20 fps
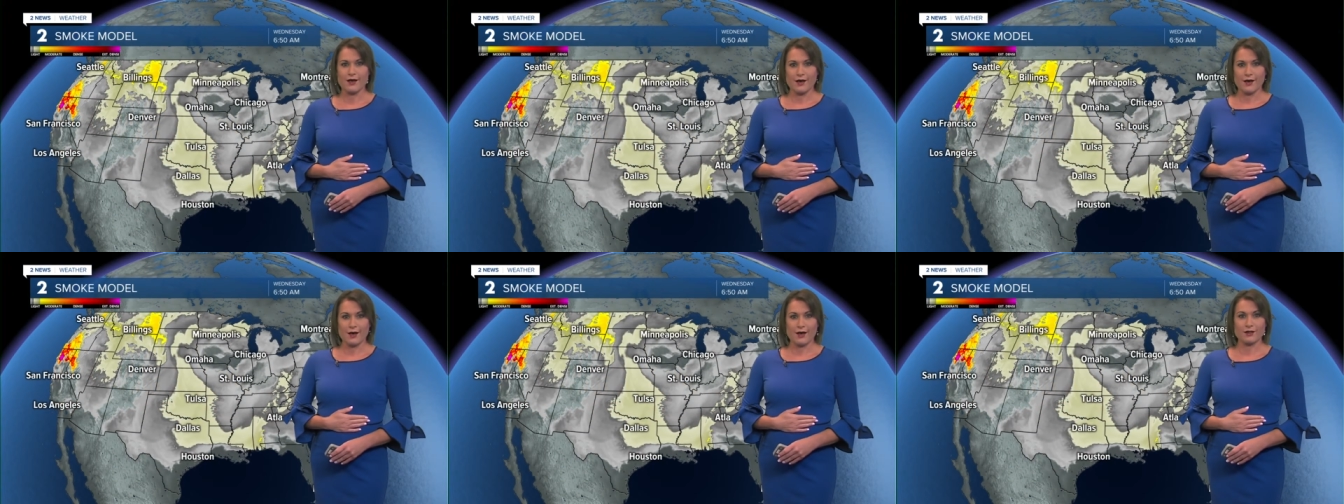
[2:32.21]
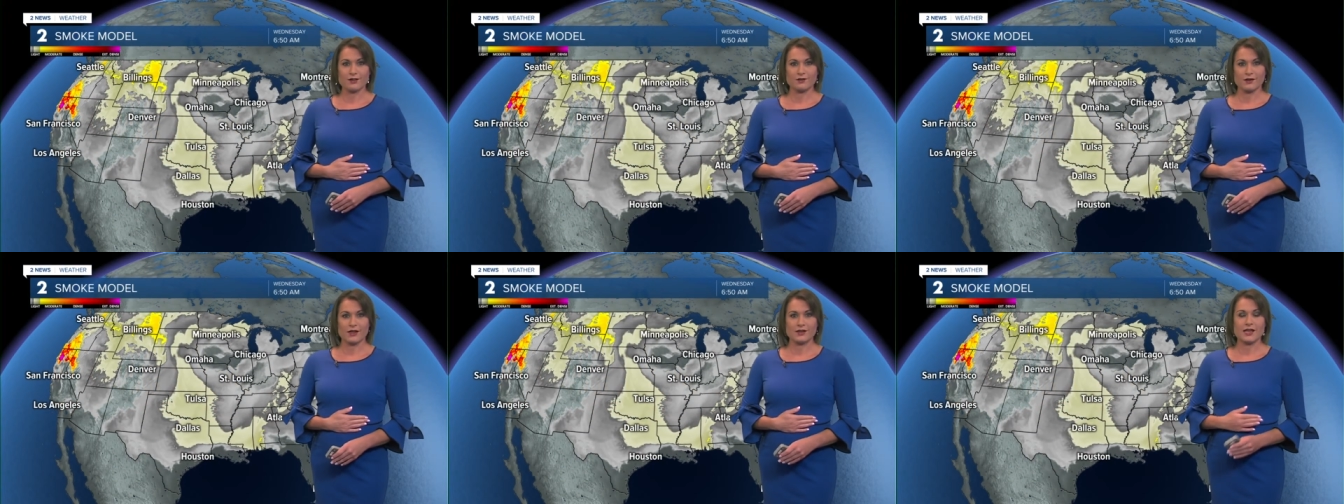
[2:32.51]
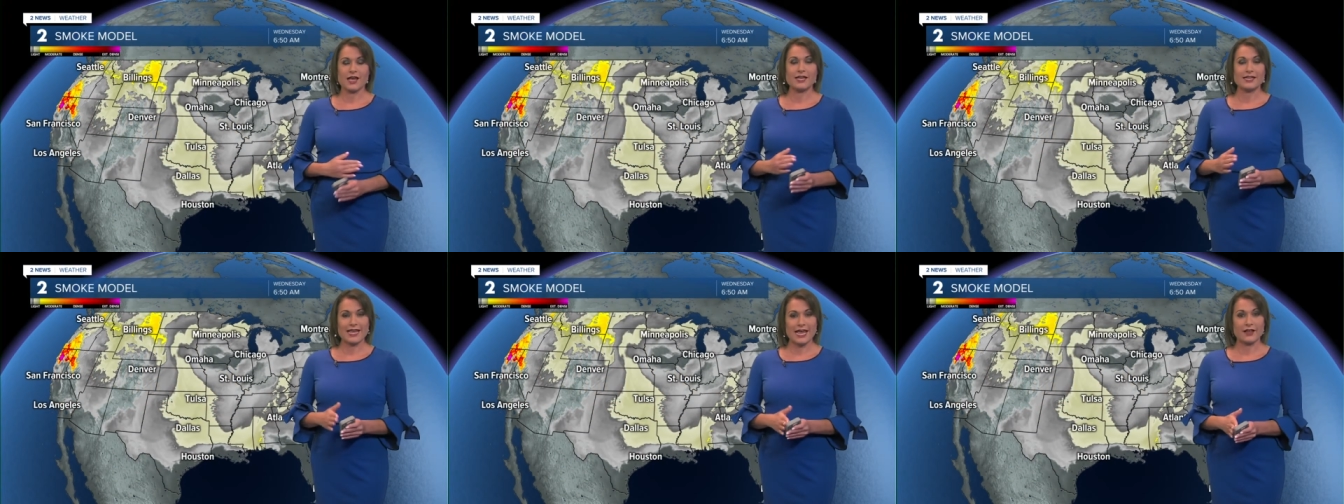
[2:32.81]
all around
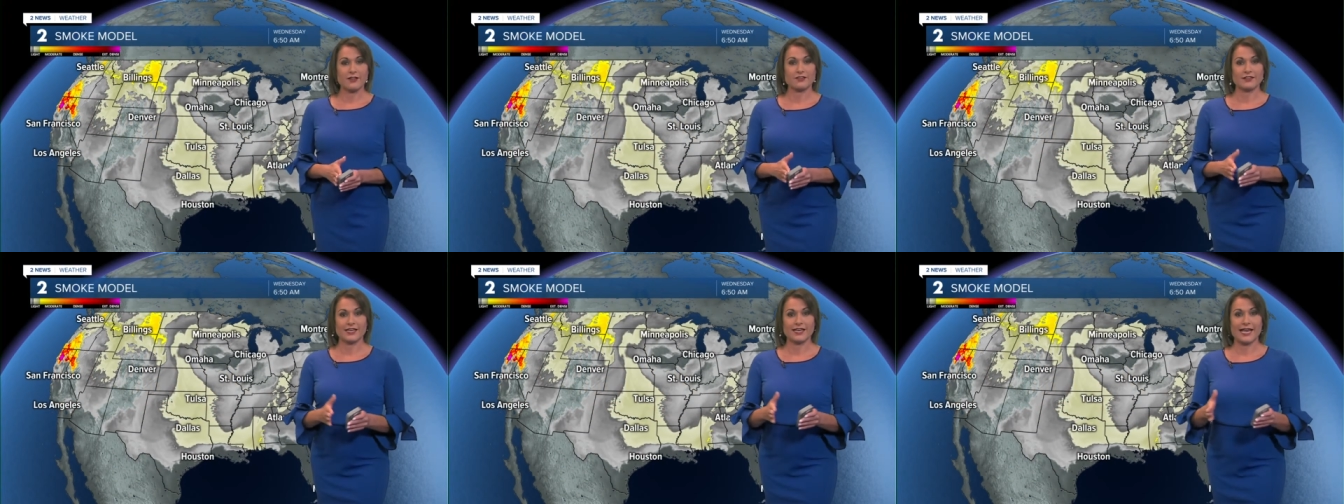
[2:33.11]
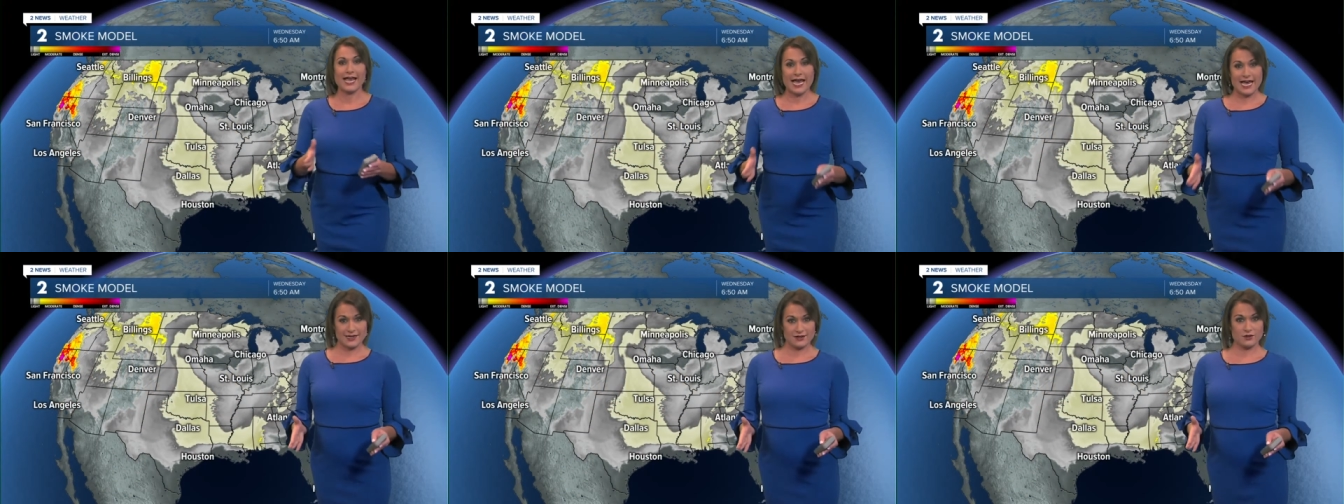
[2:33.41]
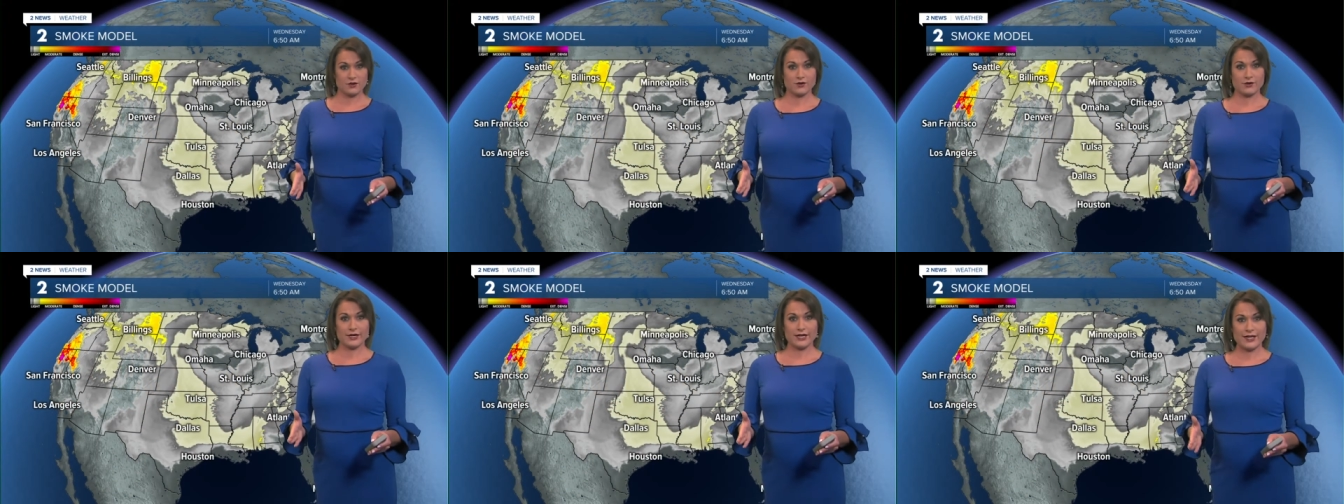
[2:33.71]
unhealthy
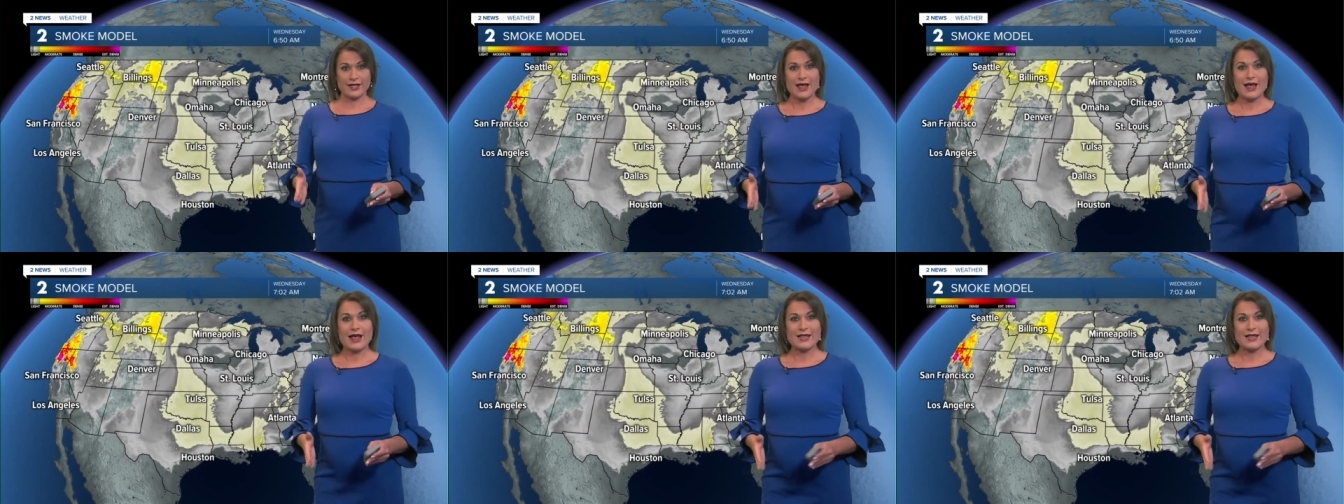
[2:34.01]
category.